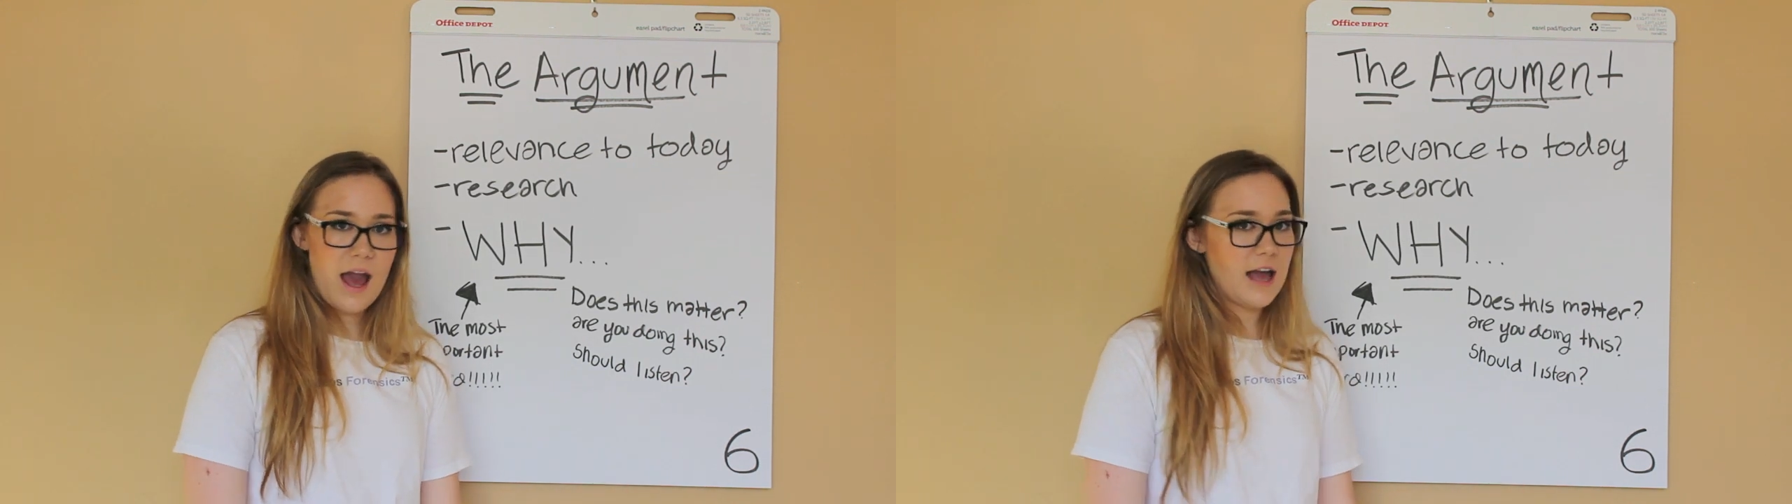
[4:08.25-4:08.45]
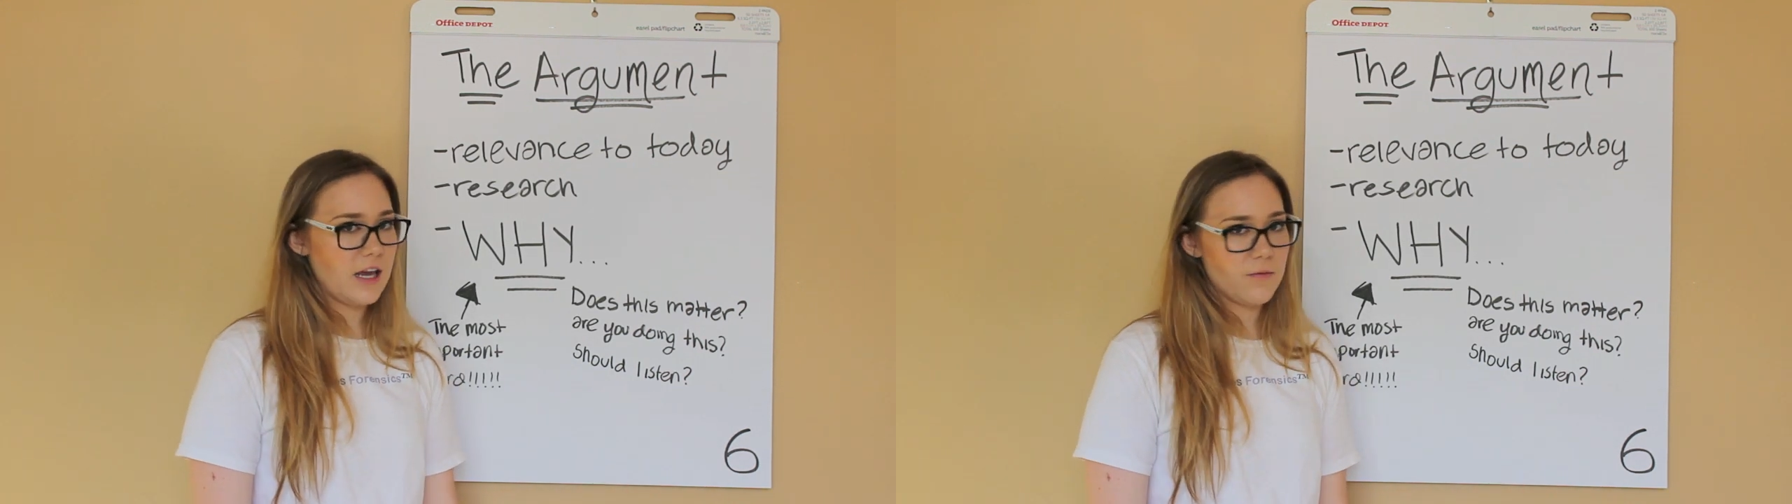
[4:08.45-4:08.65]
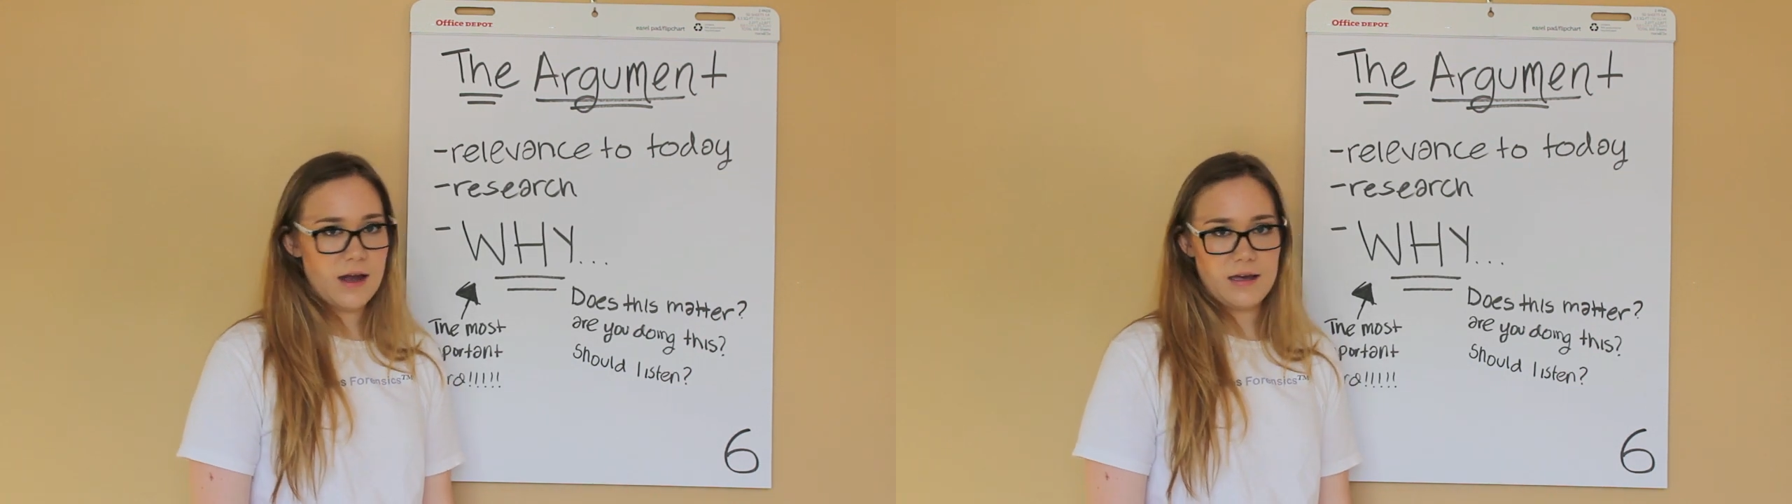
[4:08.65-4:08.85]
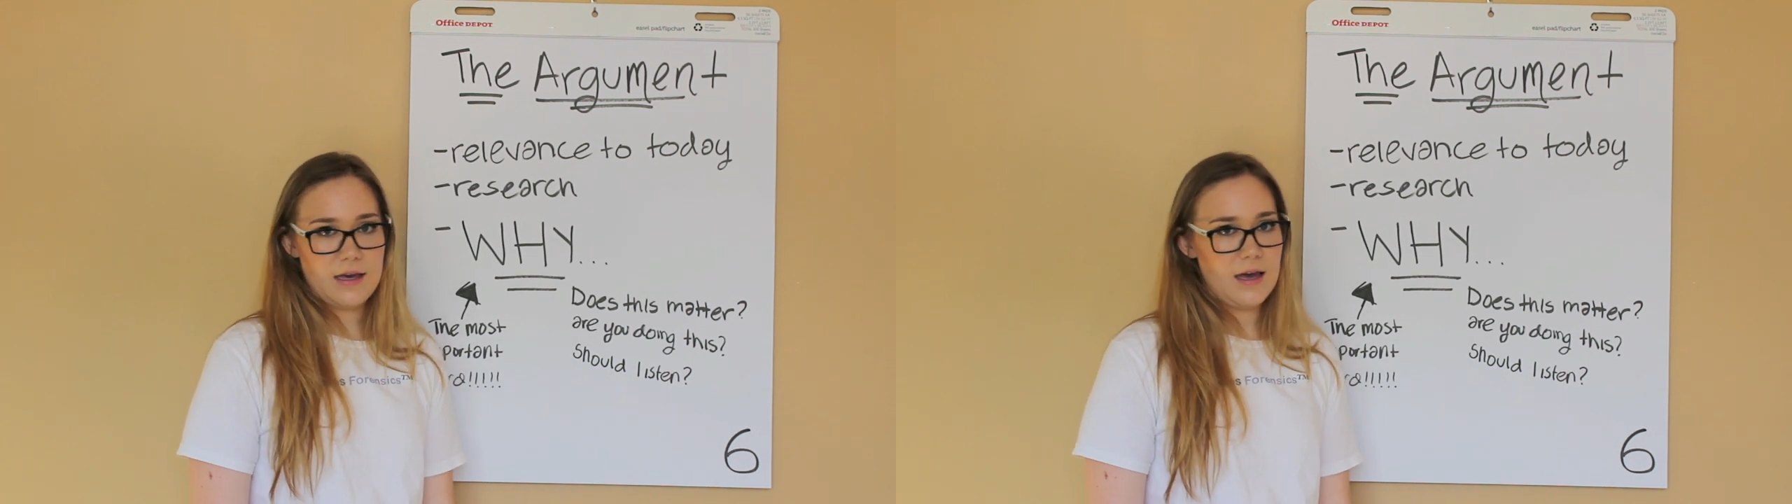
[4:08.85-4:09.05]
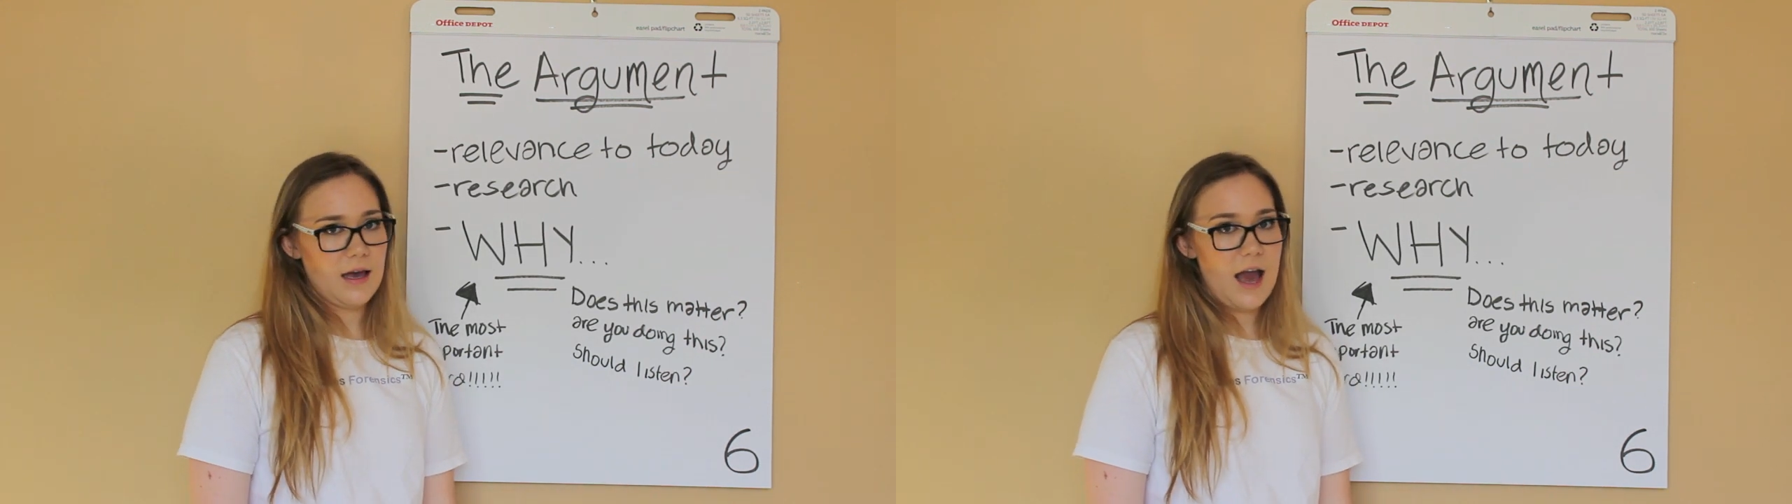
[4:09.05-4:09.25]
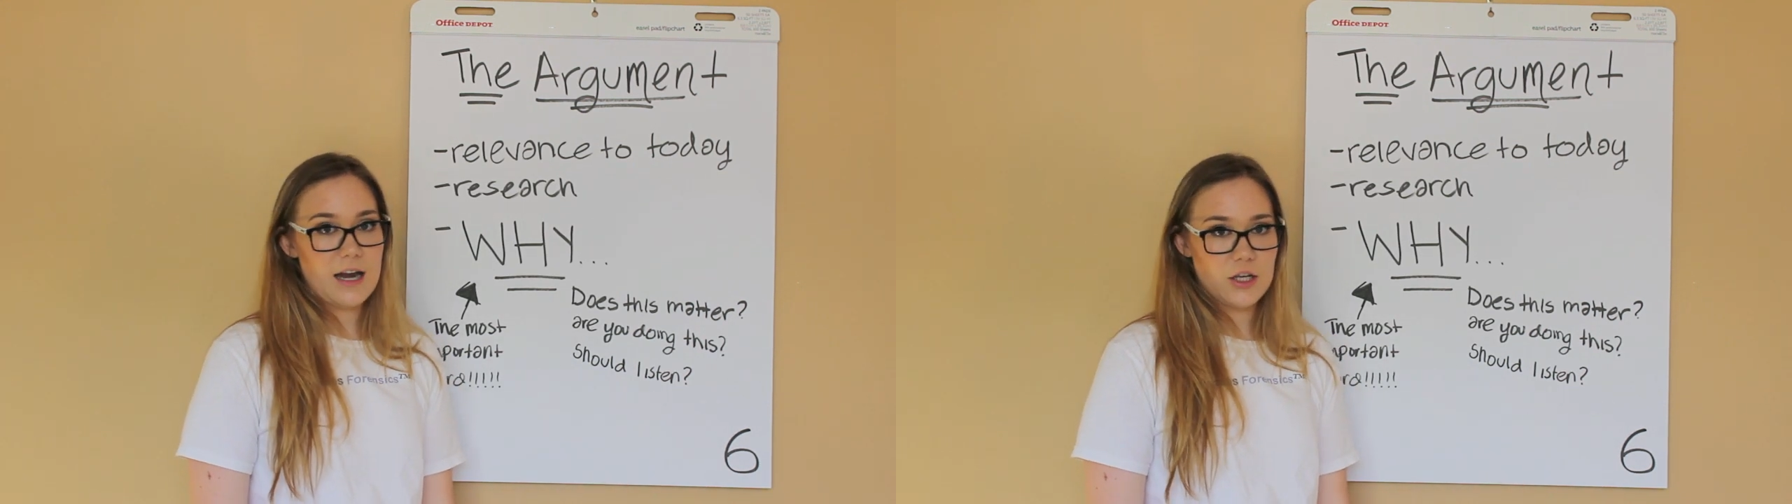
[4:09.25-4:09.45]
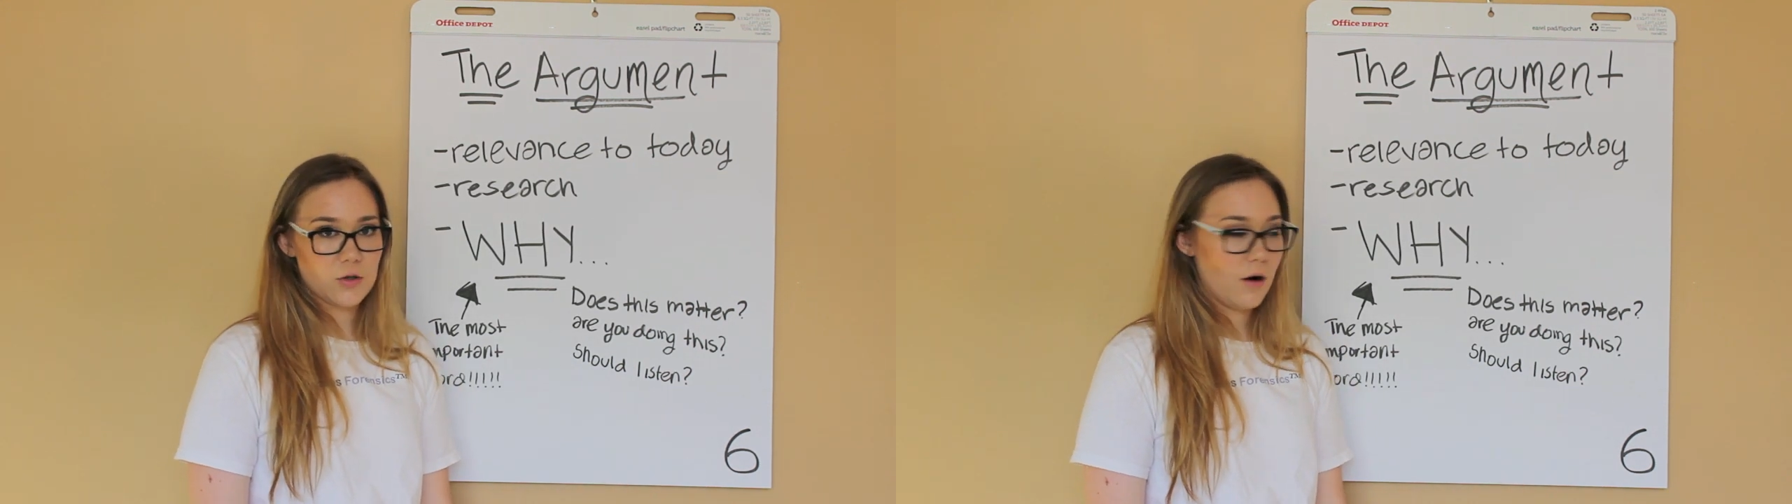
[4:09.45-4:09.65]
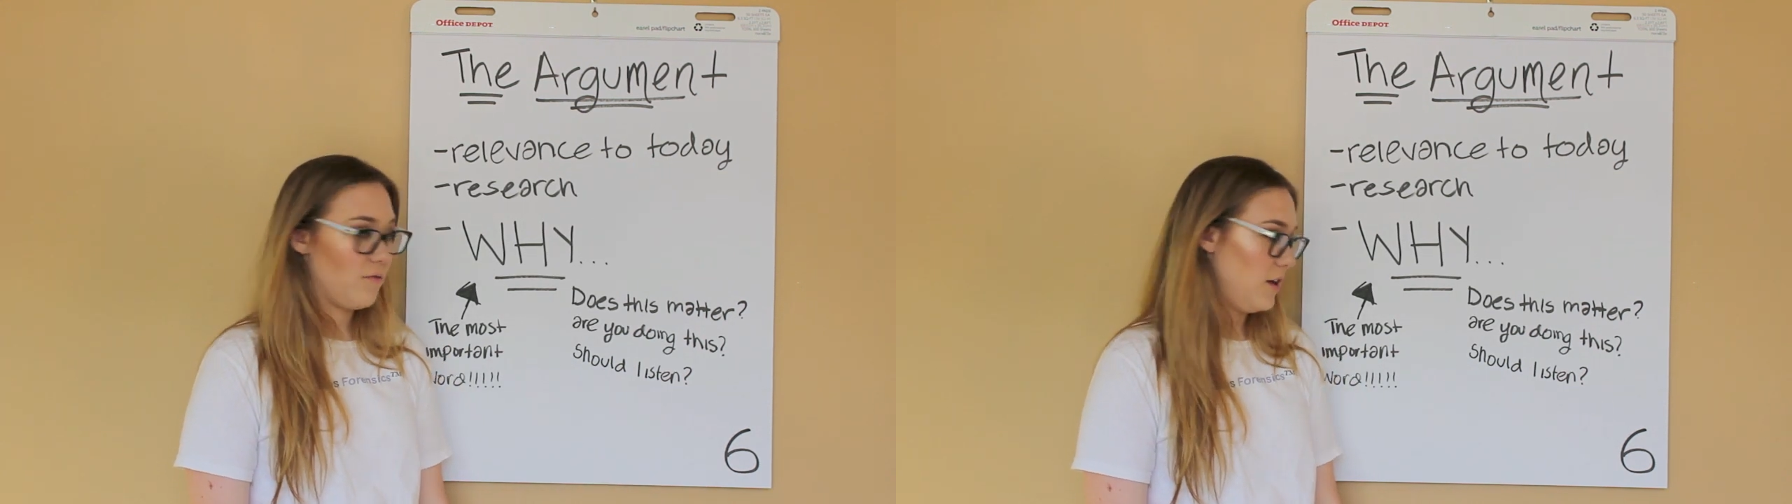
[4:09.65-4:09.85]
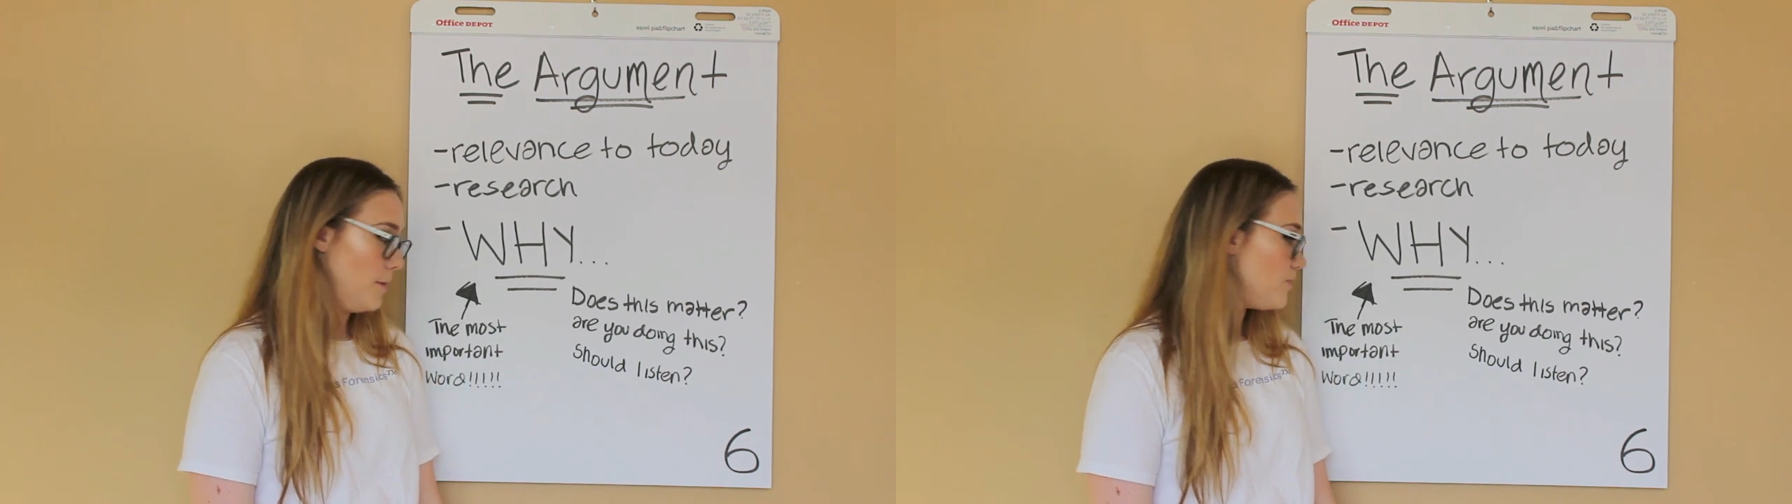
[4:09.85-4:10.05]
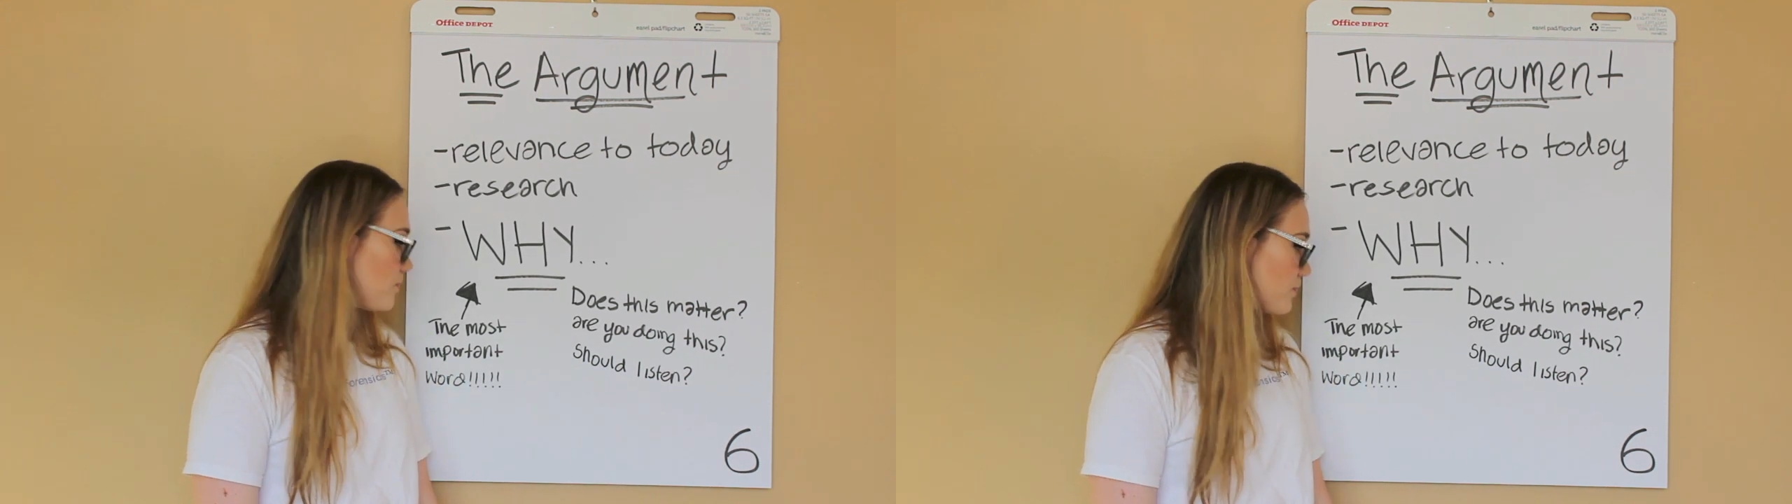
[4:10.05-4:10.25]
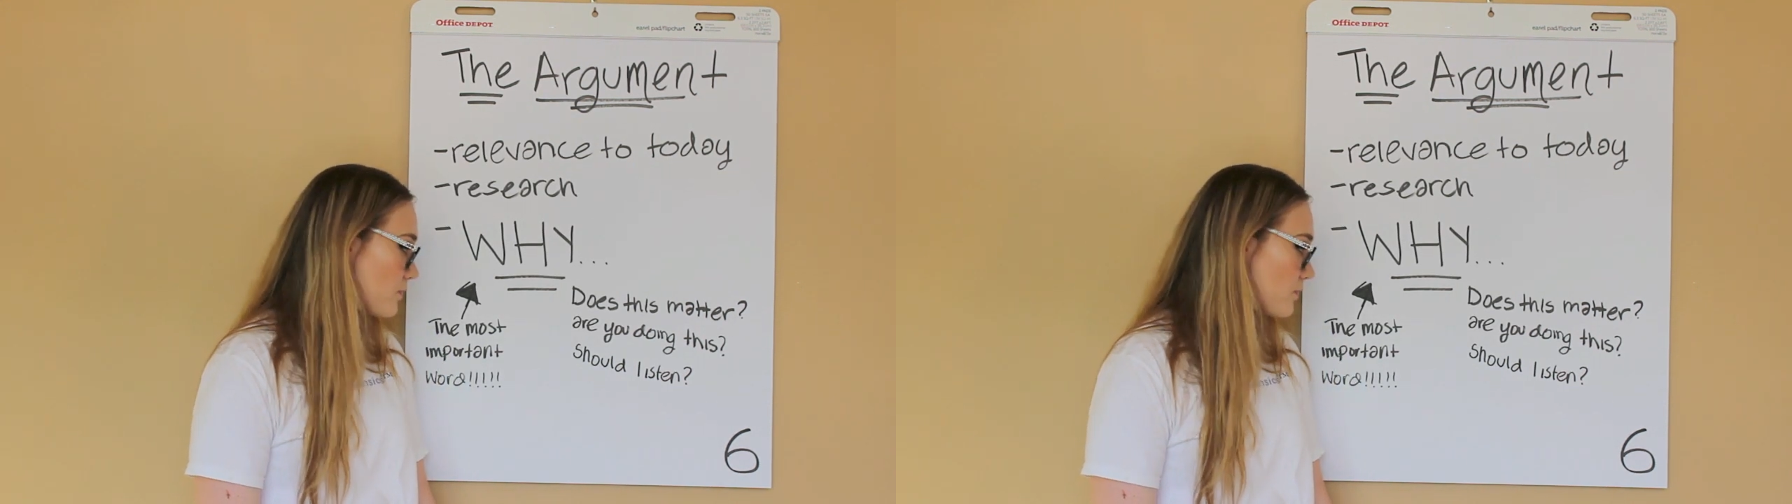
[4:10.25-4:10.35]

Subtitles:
any ranking, any trophy.